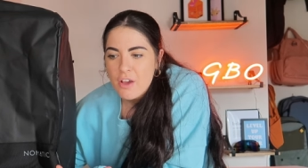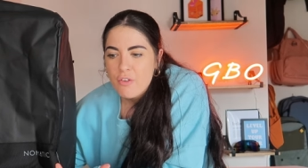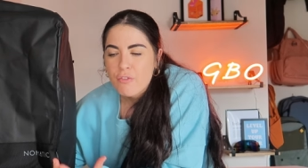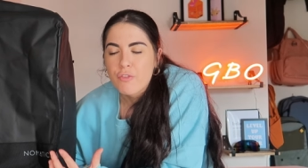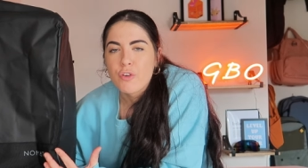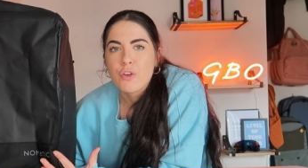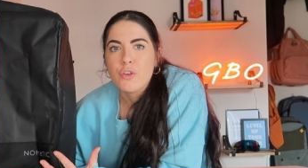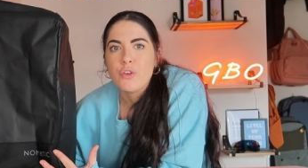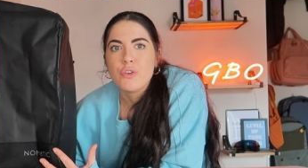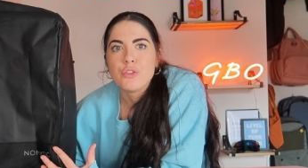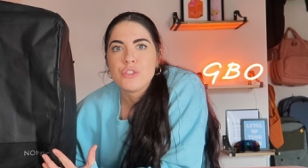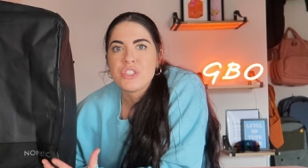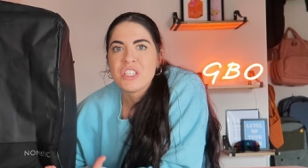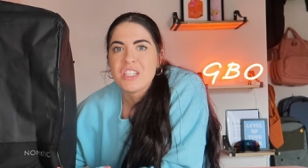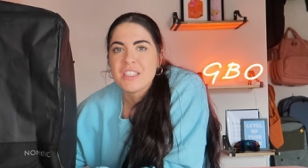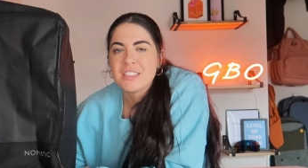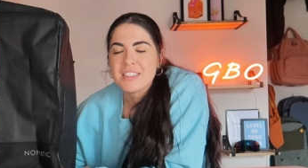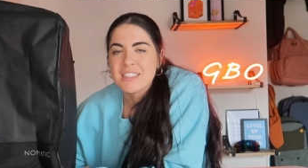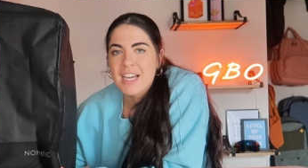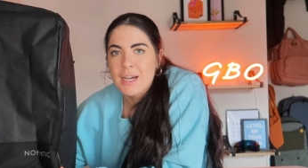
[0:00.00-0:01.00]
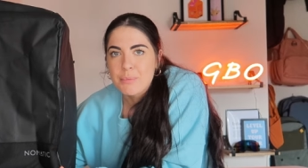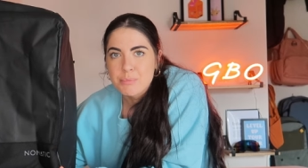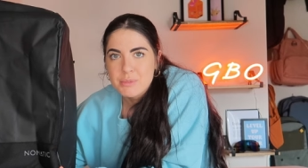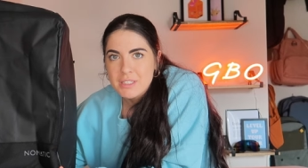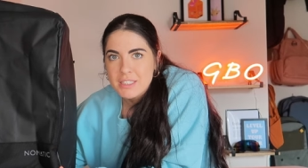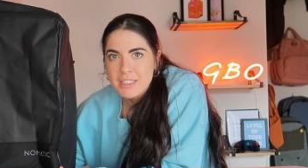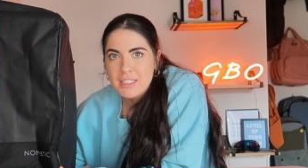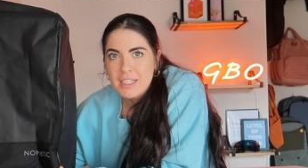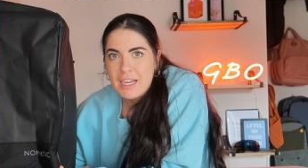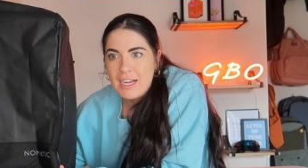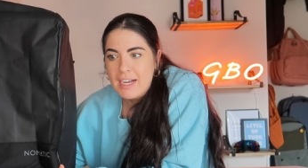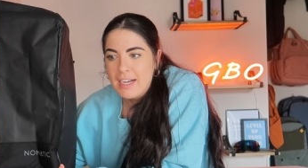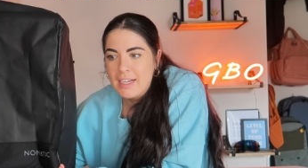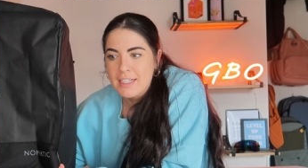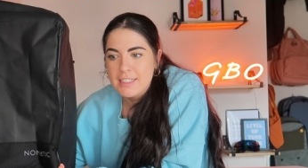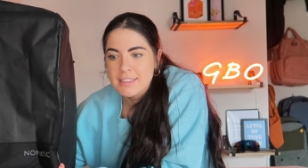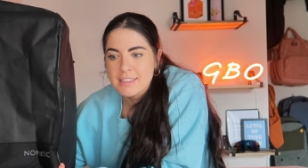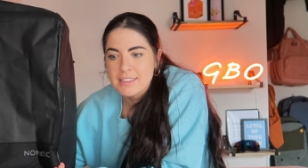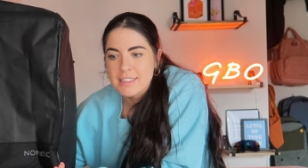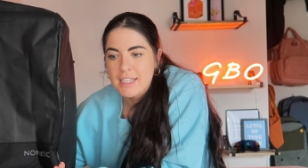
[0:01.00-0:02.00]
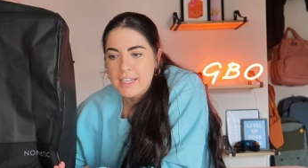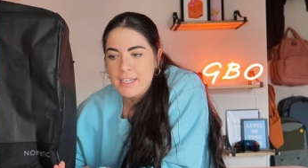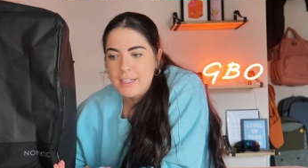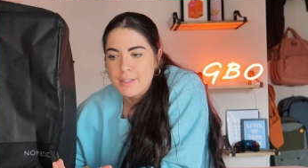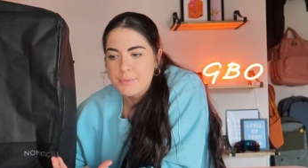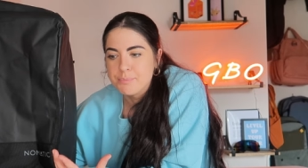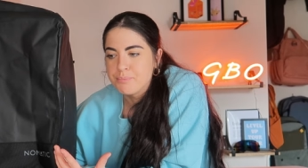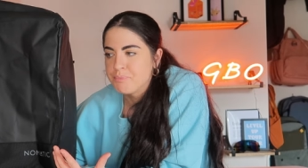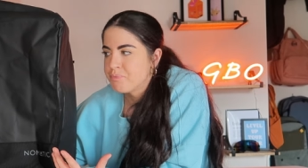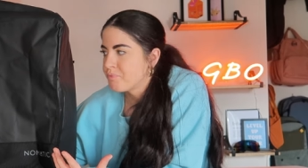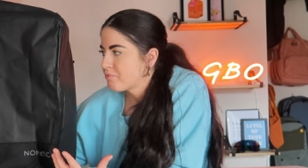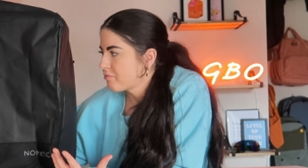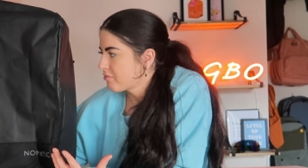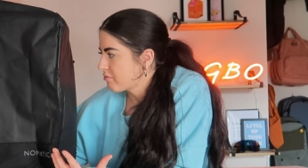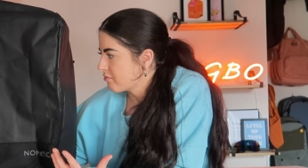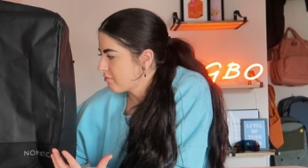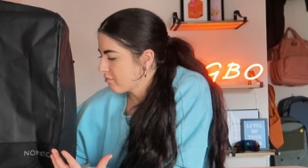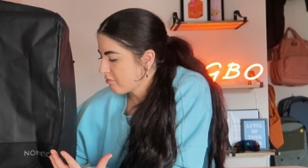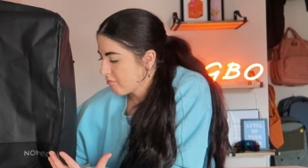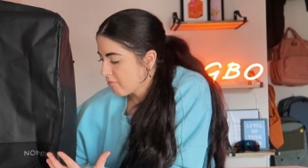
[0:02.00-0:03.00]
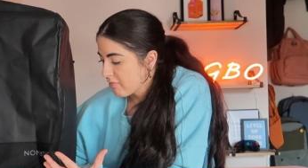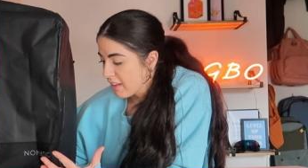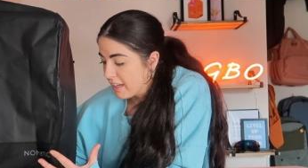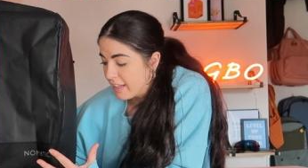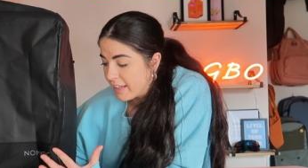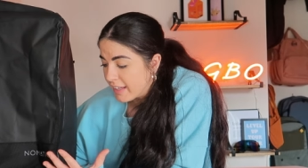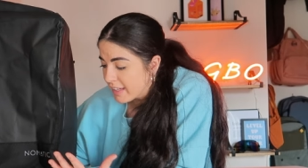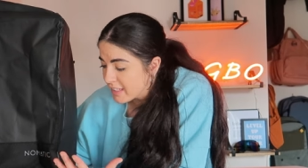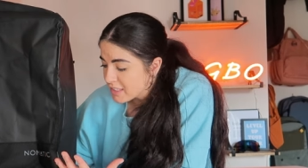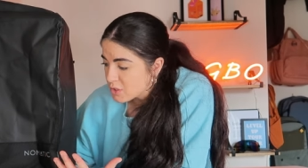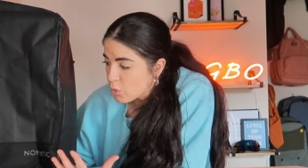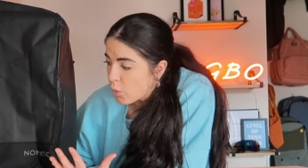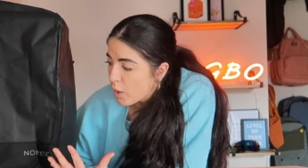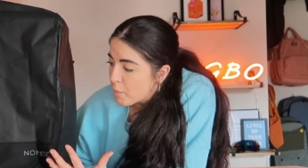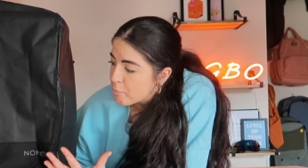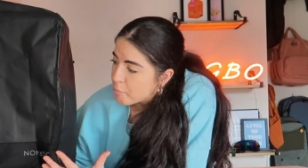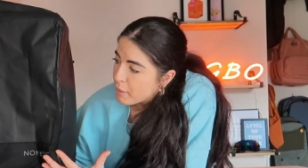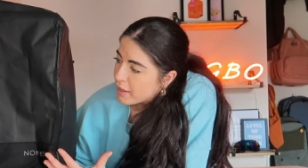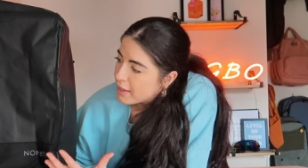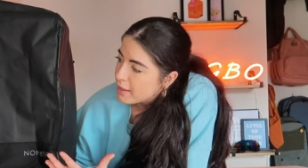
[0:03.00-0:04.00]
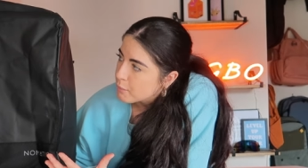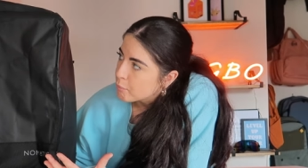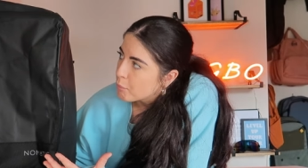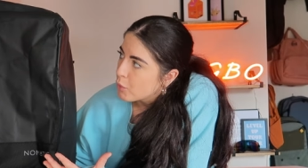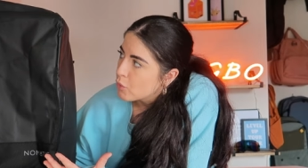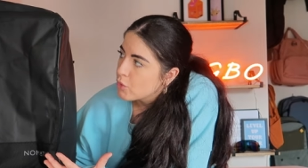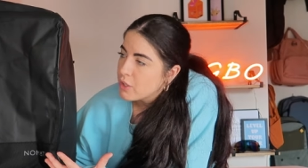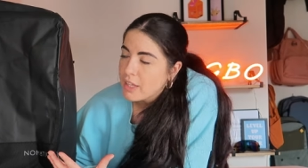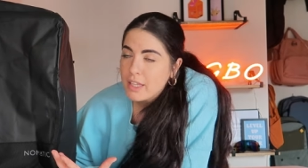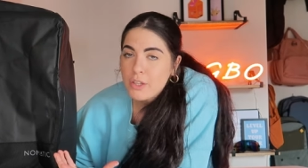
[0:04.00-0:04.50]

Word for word: for you to adapt it and um, it is quite big and bulky.